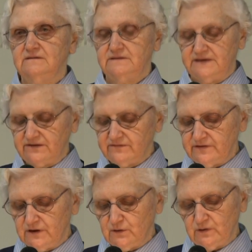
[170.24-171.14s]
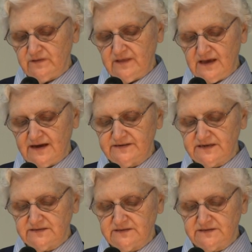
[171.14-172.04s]
never knowing the
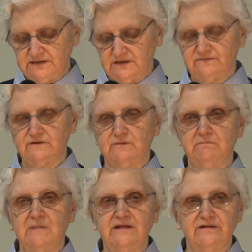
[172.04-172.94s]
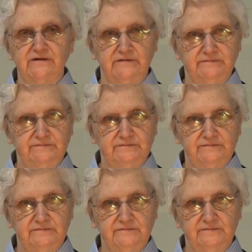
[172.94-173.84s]
identity of her mother,
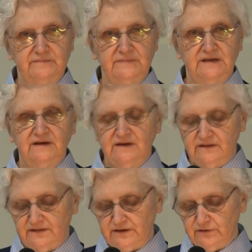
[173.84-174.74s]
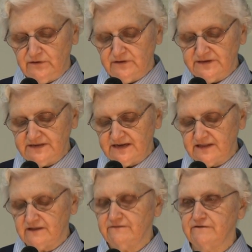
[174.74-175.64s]
the early
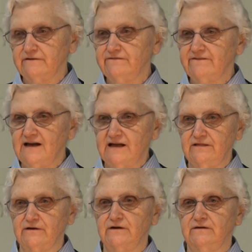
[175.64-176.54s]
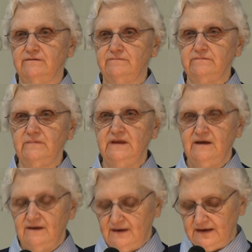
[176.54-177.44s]
death of her father,
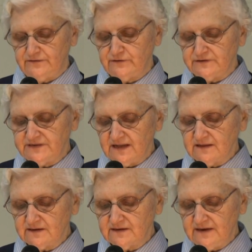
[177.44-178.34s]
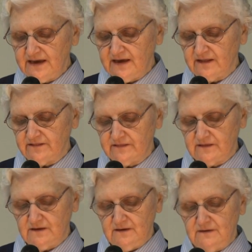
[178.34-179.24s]
and her delicate health
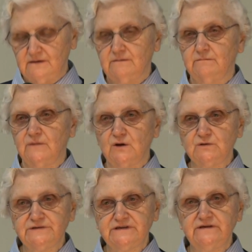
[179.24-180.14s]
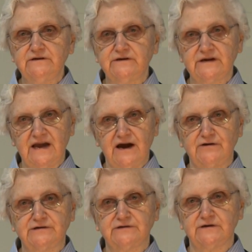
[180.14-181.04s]
molded her
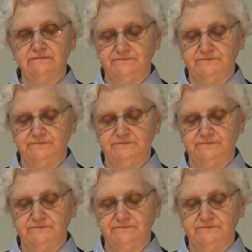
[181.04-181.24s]
character.